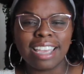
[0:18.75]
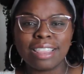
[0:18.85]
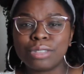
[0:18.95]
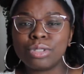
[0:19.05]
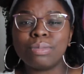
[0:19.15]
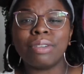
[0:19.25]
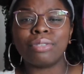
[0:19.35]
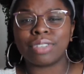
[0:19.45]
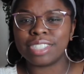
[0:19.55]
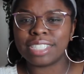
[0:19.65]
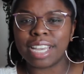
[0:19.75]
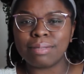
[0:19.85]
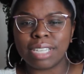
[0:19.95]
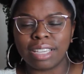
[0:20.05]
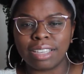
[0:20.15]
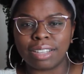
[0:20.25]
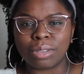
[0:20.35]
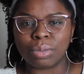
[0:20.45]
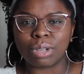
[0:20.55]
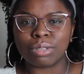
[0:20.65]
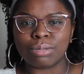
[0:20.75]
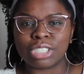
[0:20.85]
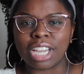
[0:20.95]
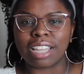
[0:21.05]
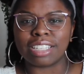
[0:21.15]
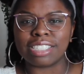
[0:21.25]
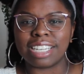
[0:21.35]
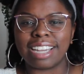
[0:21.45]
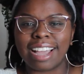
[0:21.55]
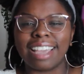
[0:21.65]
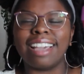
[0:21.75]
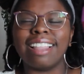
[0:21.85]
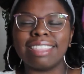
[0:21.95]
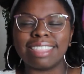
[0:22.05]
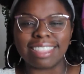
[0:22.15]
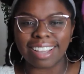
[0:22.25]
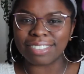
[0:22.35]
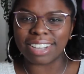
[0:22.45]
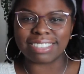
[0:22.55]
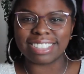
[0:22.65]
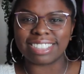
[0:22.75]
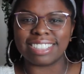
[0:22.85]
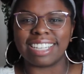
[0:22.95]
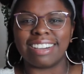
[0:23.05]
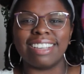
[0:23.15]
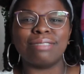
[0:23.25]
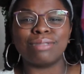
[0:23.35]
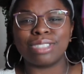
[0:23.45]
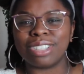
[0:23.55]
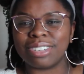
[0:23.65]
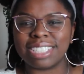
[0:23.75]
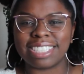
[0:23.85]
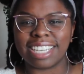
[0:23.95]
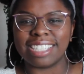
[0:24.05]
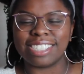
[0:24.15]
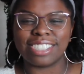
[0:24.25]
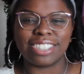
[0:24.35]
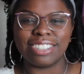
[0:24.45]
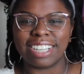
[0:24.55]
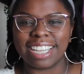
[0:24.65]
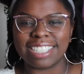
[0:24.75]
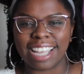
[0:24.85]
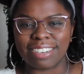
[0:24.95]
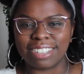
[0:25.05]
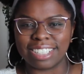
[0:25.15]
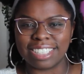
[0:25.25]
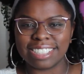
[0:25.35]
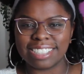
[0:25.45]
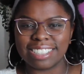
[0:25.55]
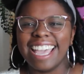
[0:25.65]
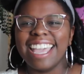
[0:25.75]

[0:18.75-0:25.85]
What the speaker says: This was my first time taking on the one room challenge and I love how it turned out and I'm so excited to show you guys how it looks.